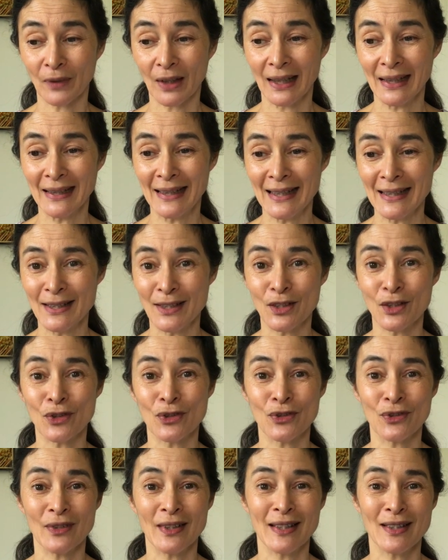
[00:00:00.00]
There's
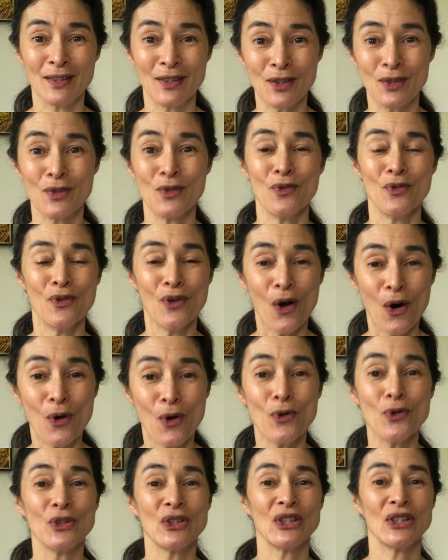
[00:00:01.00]
just
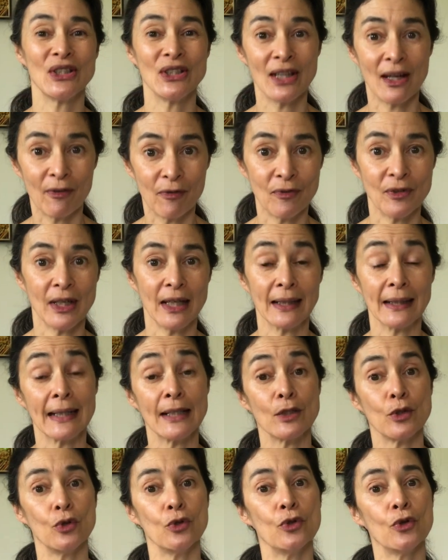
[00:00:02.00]
no shifting.
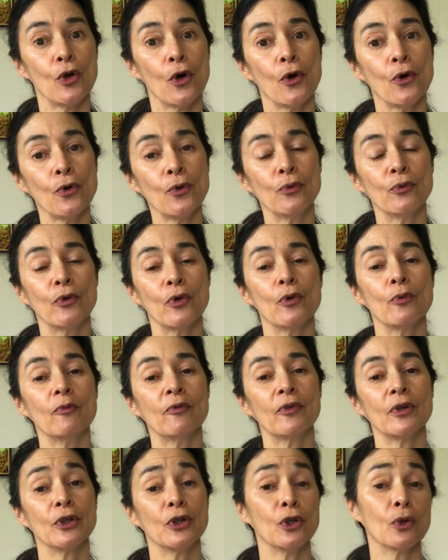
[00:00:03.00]
There's no room
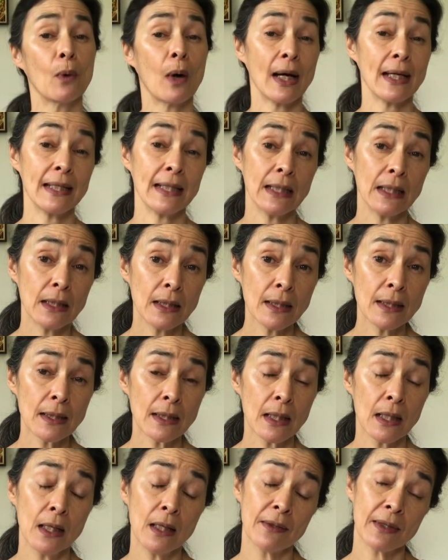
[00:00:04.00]
for new ideas.
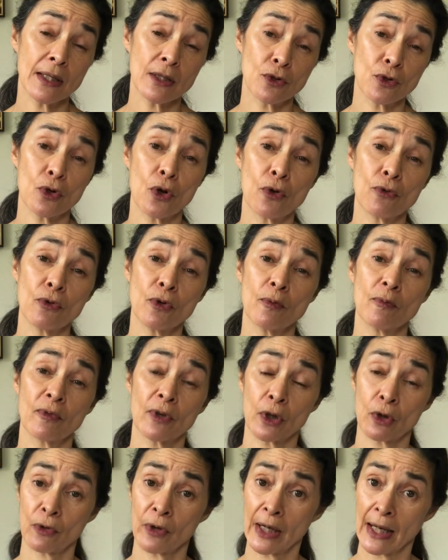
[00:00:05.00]
There's no room for
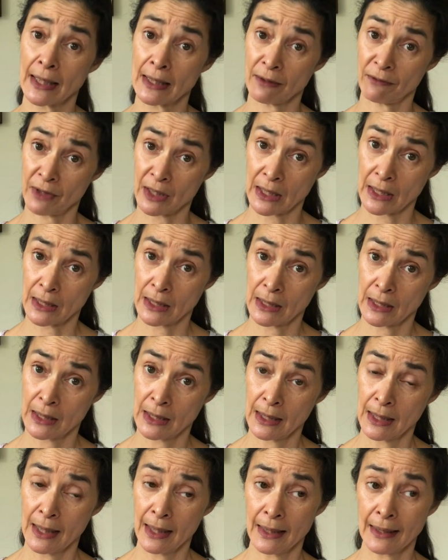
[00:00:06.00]
creativity.
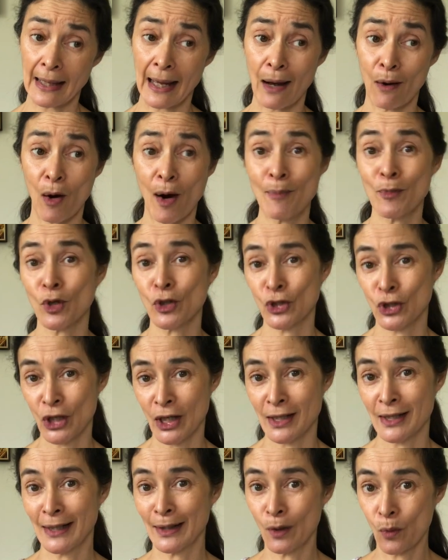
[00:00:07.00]
Now, I'm not
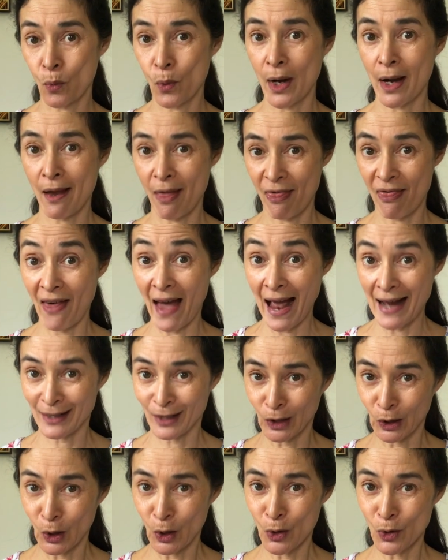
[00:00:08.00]
suggesting that we're that
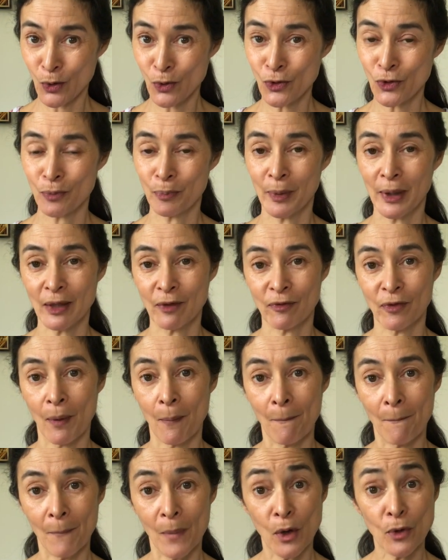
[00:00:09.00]
closed, but for
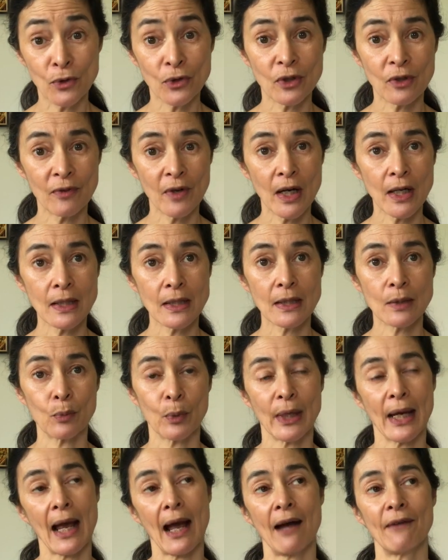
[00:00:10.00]
most of us,
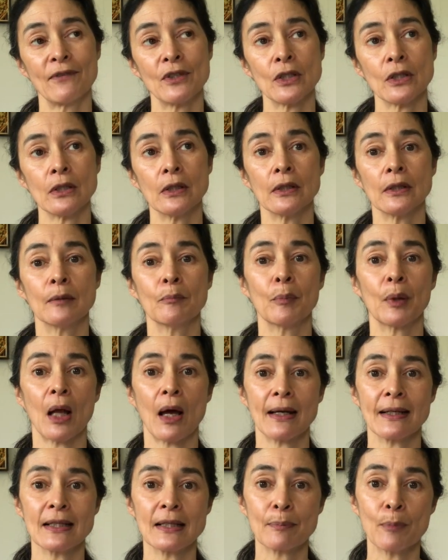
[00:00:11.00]
we have certain
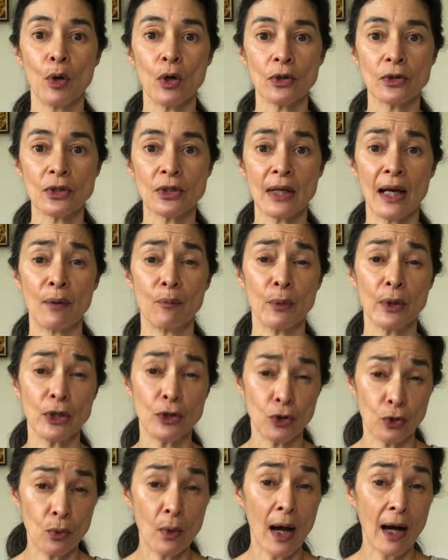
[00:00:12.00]
blind spots, and we
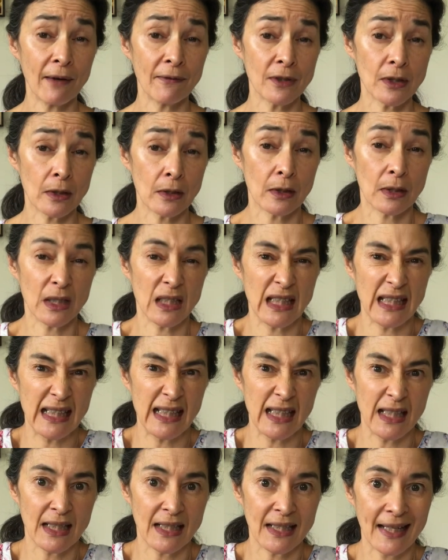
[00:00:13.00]
do have certain
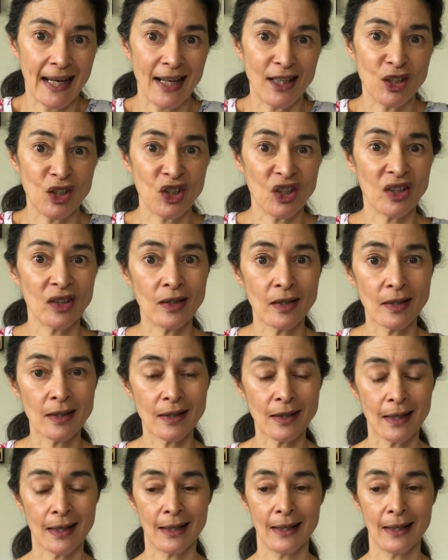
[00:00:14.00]
tensions